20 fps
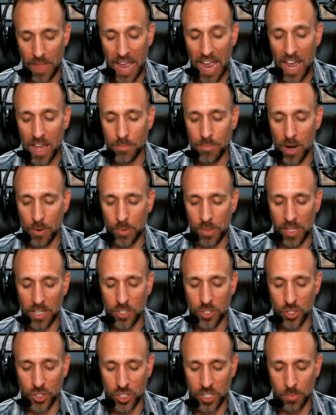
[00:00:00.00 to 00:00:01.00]
and my
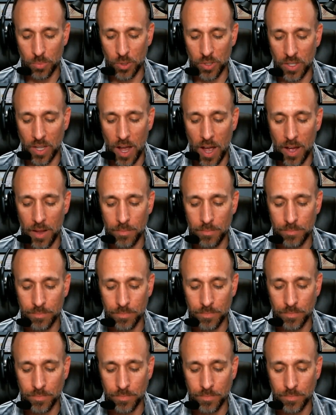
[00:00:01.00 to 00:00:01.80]
relationship with God.